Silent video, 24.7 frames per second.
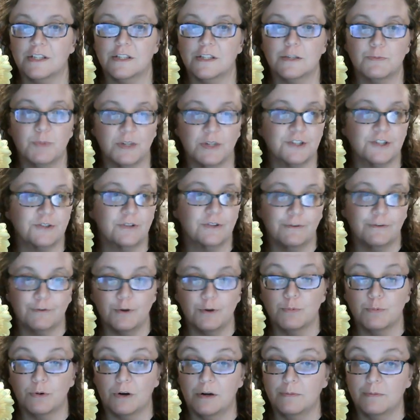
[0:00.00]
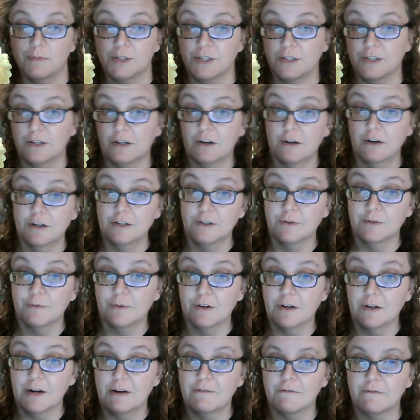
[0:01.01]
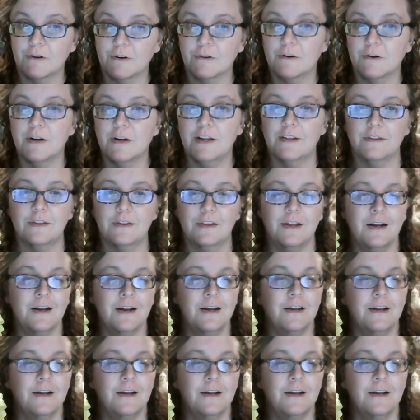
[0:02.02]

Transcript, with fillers: especially if you promise the gods forever. And,